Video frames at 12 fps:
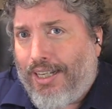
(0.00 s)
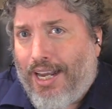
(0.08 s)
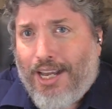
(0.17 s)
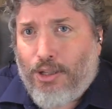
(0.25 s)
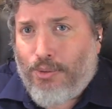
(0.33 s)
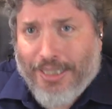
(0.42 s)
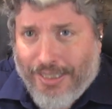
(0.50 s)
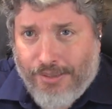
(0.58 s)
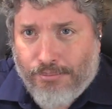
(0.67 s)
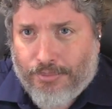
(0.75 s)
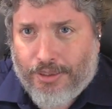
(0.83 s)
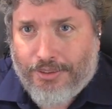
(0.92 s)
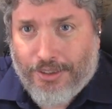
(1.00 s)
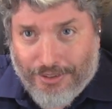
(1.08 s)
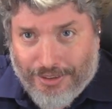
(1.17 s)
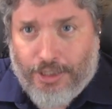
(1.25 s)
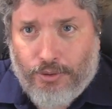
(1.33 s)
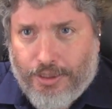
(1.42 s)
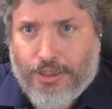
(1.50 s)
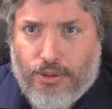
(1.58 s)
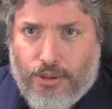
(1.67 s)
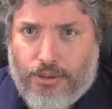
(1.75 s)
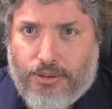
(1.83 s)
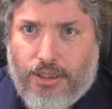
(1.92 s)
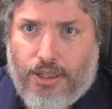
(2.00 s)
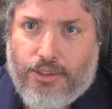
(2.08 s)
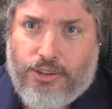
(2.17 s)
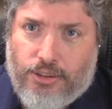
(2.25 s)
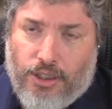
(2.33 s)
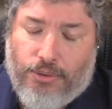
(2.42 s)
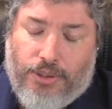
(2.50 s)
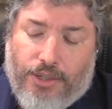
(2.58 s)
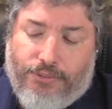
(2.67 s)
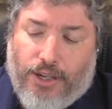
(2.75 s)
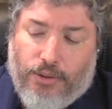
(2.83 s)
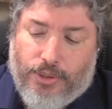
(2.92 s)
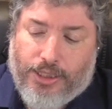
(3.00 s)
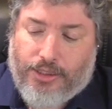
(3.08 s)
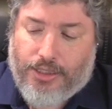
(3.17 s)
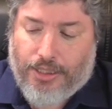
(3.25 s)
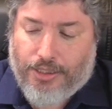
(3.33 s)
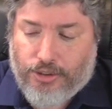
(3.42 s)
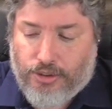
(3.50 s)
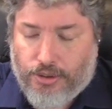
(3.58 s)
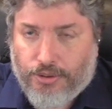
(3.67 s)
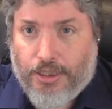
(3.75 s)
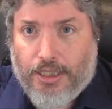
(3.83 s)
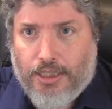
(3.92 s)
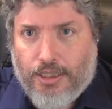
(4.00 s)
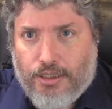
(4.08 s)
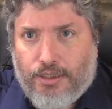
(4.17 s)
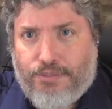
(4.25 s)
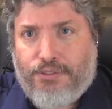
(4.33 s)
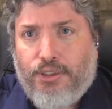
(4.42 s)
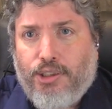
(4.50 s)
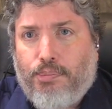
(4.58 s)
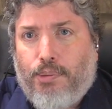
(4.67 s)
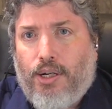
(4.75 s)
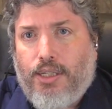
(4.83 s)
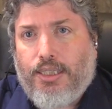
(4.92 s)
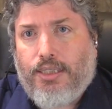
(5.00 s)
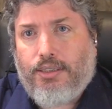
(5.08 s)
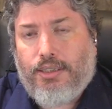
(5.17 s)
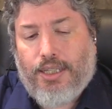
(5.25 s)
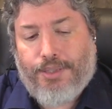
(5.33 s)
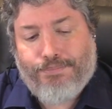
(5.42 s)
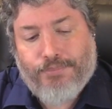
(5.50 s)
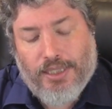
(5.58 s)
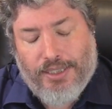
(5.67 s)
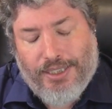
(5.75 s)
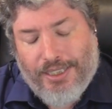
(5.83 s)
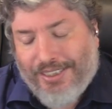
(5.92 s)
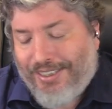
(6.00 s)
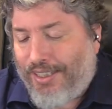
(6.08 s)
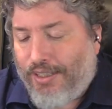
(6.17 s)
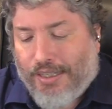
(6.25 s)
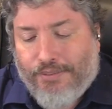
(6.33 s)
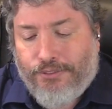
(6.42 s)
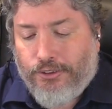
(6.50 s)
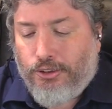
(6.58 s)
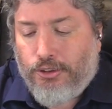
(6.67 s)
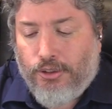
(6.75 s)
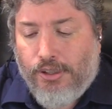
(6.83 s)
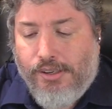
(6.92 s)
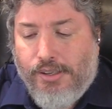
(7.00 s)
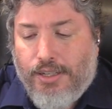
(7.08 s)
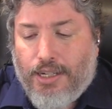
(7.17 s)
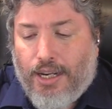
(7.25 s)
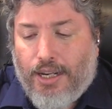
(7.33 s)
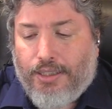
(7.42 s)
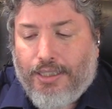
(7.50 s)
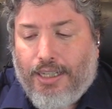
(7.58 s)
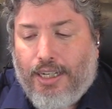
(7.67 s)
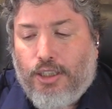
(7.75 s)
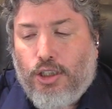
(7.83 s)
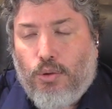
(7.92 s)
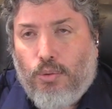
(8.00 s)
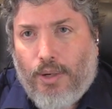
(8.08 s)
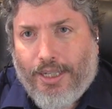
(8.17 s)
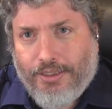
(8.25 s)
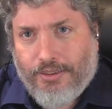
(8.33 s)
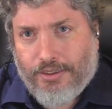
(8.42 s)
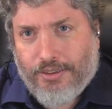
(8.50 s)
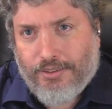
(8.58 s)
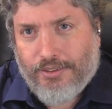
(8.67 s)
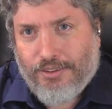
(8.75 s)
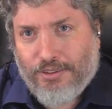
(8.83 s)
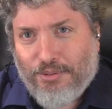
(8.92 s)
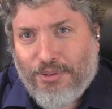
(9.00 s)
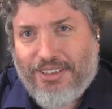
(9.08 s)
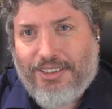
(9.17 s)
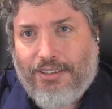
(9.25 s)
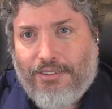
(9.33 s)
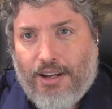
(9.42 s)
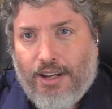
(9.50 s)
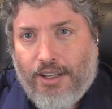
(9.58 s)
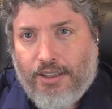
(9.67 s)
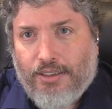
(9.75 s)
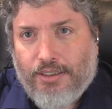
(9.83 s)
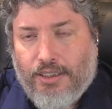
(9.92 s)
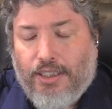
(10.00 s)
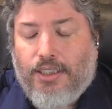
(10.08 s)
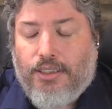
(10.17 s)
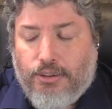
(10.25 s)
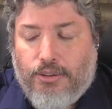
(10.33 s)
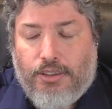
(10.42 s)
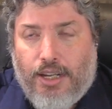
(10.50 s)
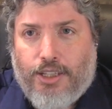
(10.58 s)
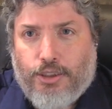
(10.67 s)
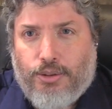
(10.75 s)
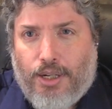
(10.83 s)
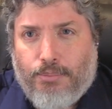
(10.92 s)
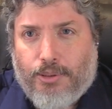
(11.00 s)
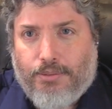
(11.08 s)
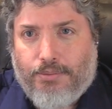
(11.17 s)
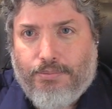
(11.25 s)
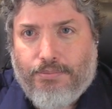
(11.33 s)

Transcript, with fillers: Elohim. They're literally called gods. So, therefore, I want to say this to you. The first part is that if you're not acquainted with Tanakh, you're in a lot of trouble.